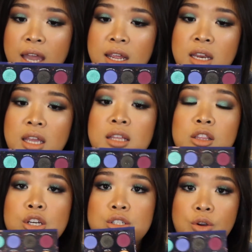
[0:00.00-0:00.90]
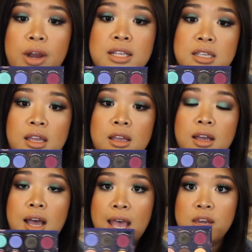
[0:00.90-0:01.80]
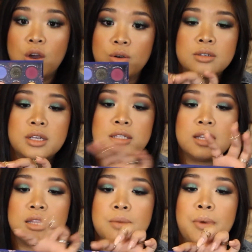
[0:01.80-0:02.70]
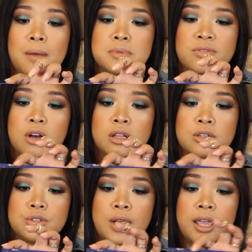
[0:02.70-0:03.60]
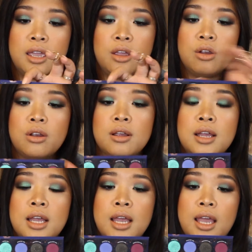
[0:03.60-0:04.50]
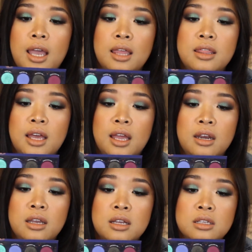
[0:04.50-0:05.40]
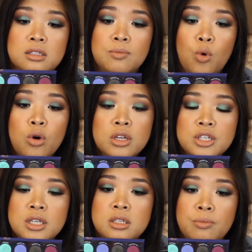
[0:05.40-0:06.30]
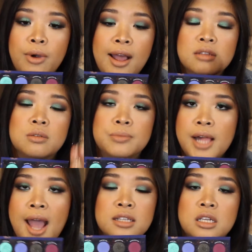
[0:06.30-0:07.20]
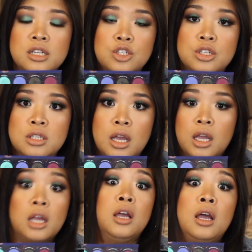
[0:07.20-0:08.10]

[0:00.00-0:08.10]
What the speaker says: at it, it looks crazy. I know. It's got the pops of colors right here, and then some oranges and browns and blacks, and it's just like,